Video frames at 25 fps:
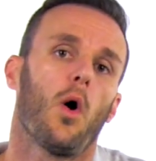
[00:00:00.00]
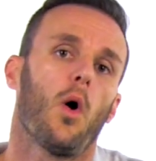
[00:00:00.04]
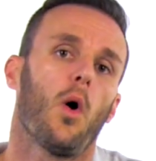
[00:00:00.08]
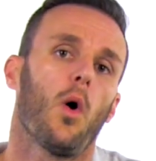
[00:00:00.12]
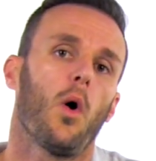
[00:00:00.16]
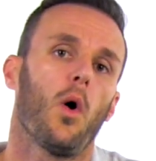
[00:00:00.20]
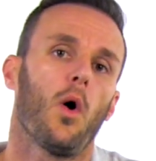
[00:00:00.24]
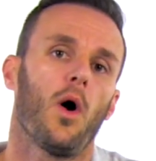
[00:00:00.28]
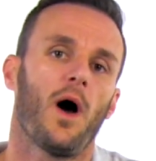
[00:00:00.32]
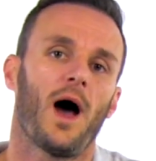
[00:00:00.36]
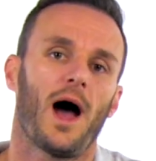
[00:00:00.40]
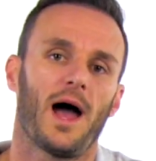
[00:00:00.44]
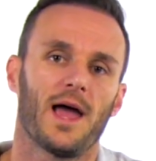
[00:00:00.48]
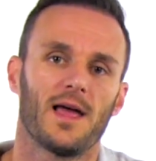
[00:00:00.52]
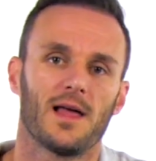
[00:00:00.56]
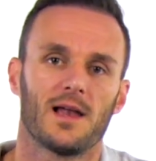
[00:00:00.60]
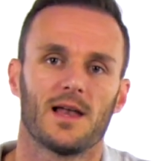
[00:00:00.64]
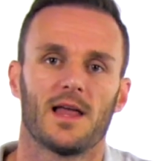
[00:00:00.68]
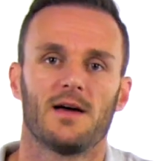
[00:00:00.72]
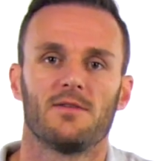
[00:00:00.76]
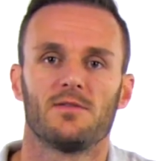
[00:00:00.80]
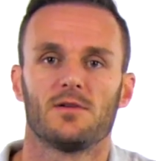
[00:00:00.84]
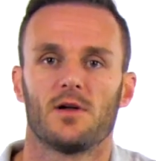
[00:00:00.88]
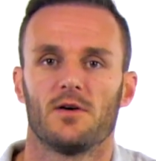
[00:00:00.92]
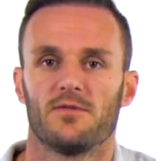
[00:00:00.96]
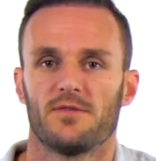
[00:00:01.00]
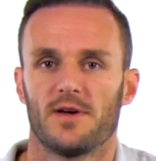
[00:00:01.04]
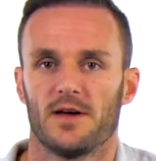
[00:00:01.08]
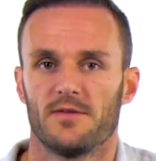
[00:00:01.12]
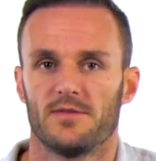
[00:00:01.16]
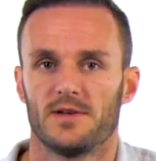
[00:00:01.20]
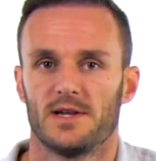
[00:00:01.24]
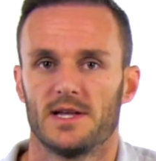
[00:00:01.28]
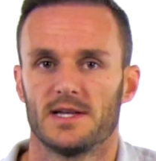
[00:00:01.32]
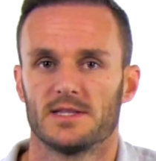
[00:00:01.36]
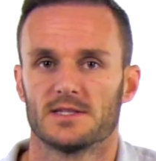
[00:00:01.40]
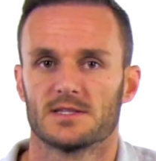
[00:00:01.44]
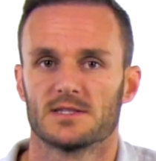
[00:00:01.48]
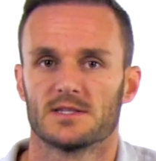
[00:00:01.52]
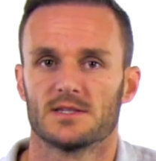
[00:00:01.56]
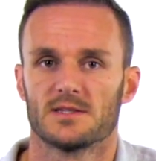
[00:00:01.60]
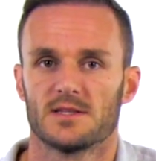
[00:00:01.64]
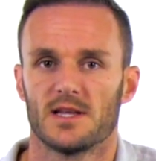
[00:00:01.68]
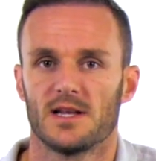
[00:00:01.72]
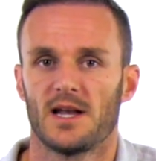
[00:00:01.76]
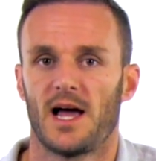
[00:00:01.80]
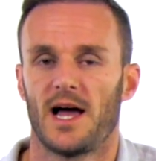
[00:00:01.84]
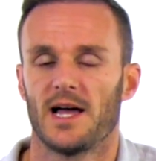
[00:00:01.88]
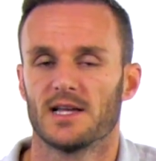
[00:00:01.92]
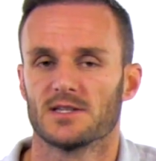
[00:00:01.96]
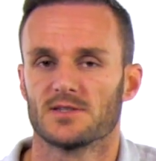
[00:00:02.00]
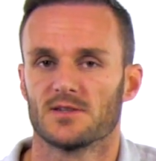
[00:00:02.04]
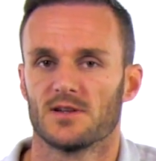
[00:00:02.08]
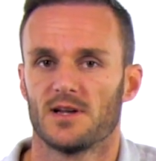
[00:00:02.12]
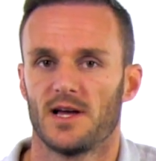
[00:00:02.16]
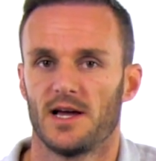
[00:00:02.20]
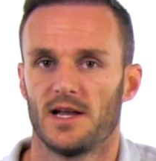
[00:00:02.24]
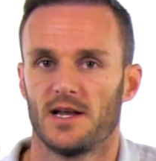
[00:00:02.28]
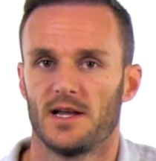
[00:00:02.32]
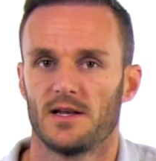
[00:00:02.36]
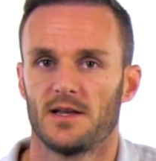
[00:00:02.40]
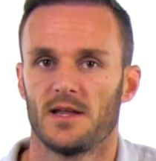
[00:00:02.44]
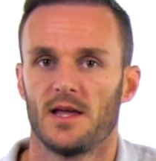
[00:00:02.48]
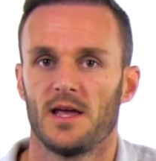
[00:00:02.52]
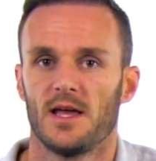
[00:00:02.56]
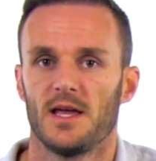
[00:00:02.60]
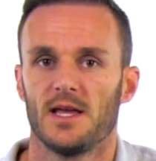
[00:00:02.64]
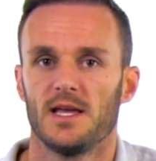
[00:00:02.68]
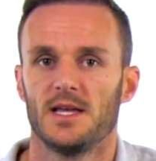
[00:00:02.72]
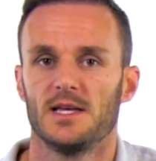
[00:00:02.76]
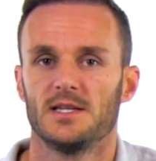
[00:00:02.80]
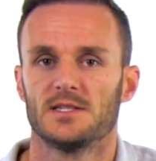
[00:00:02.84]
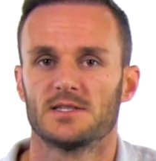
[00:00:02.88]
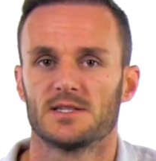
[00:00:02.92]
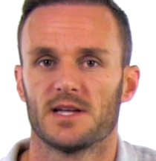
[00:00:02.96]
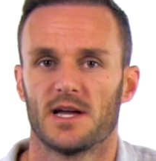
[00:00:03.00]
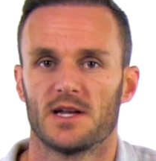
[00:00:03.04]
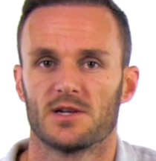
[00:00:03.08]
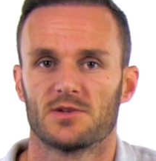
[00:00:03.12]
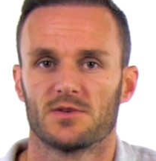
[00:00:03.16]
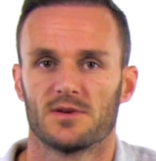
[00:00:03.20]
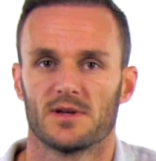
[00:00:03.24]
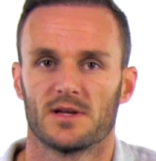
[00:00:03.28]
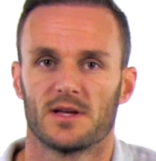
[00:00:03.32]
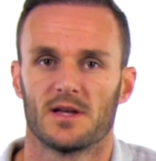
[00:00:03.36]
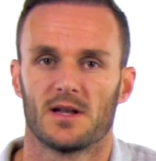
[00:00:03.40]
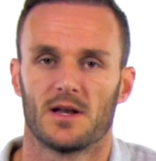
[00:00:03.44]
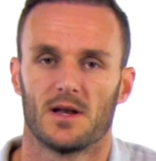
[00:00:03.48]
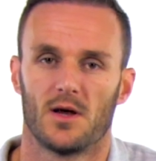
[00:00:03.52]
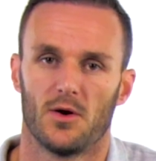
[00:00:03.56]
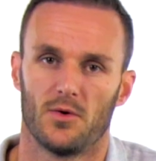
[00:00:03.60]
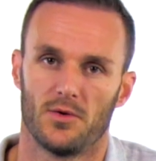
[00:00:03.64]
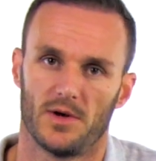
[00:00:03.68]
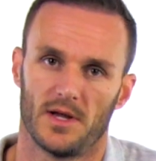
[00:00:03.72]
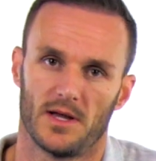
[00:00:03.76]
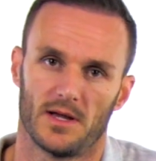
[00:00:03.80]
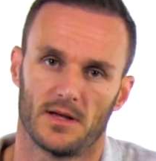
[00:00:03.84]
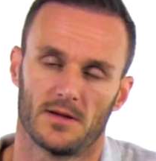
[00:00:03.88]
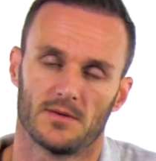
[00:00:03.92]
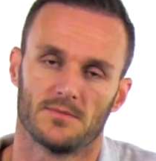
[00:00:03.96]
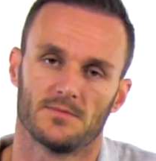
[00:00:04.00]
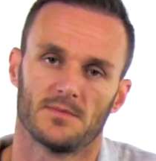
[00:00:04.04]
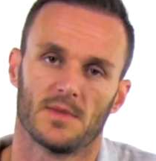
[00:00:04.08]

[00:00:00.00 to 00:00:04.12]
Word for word: or higher level of evidence than isolated eccentric loading.